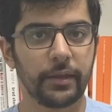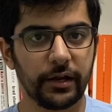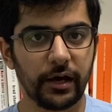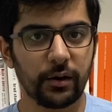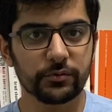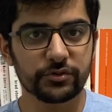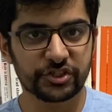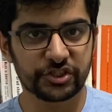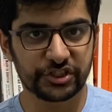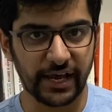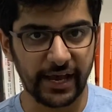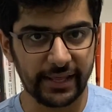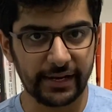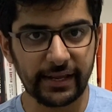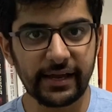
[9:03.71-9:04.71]
Now,
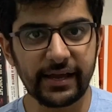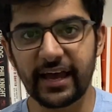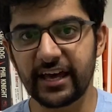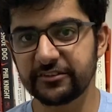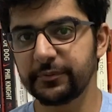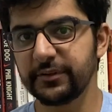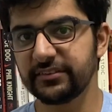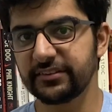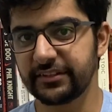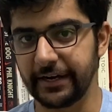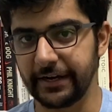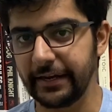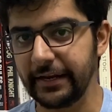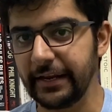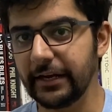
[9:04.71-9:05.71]
China has been
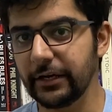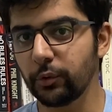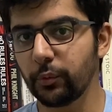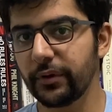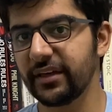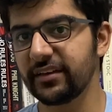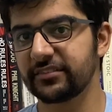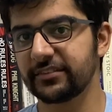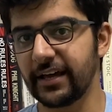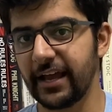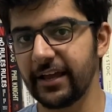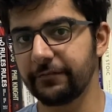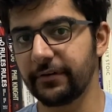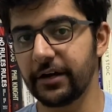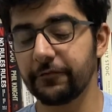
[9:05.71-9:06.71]
threatening to annex
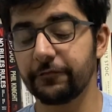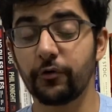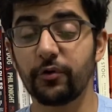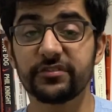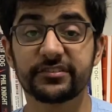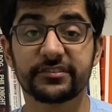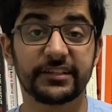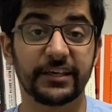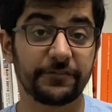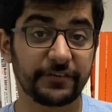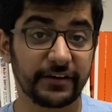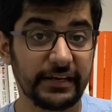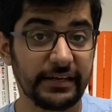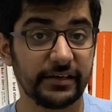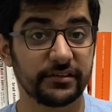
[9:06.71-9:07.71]
Taiwan for
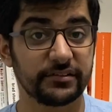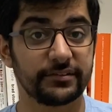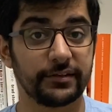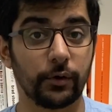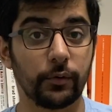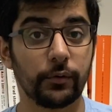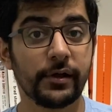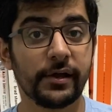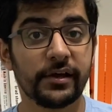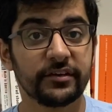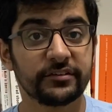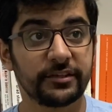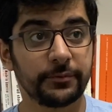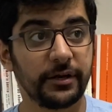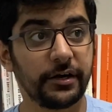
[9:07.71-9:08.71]
several years now,
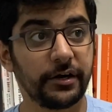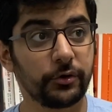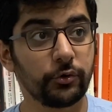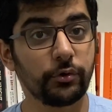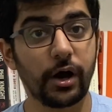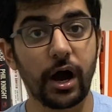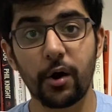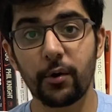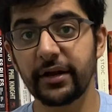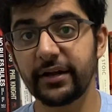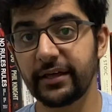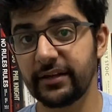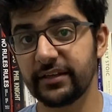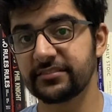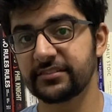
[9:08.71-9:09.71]
similar to how
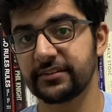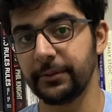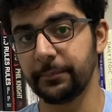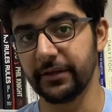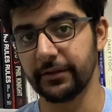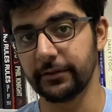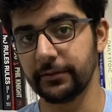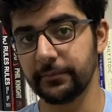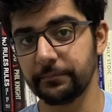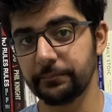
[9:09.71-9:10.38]
it annexed Tibet.